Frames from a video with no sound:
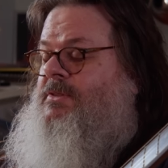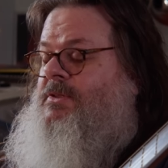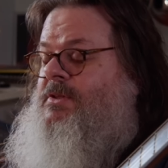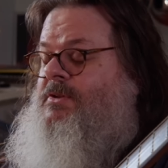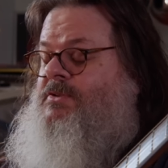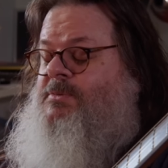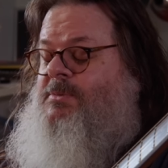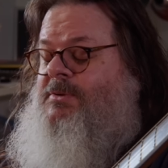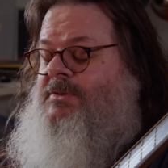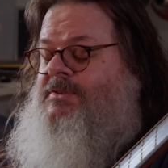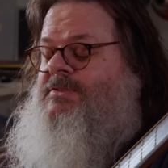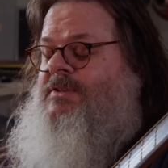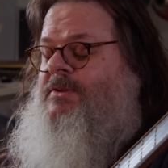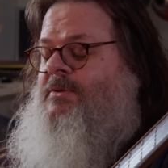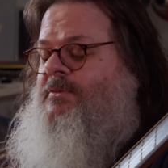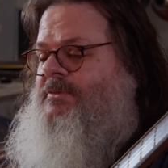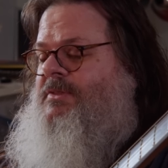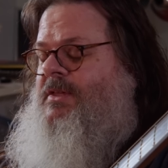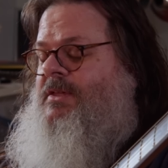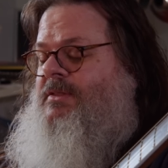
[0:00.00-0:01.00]
the instrument
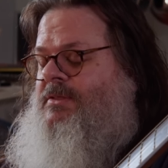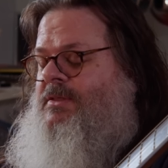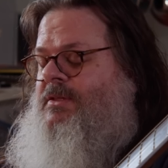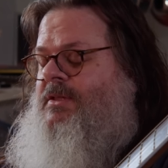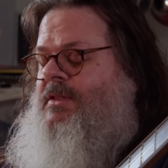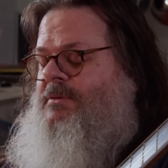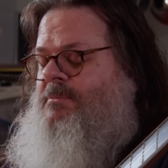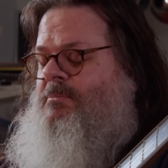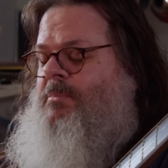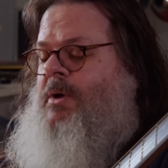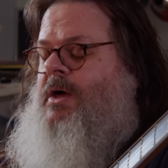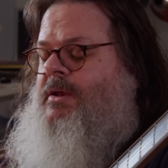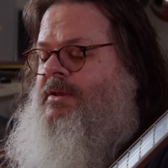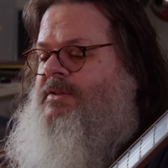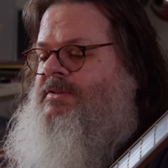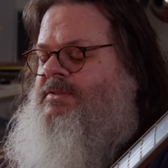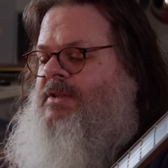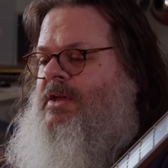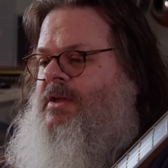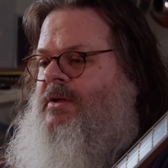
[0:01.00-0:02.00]
itself, that that body
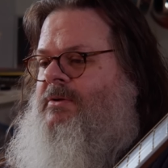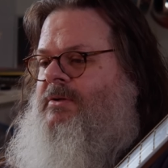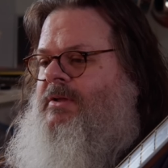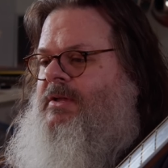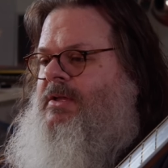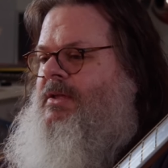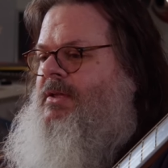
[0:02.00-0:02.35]
style,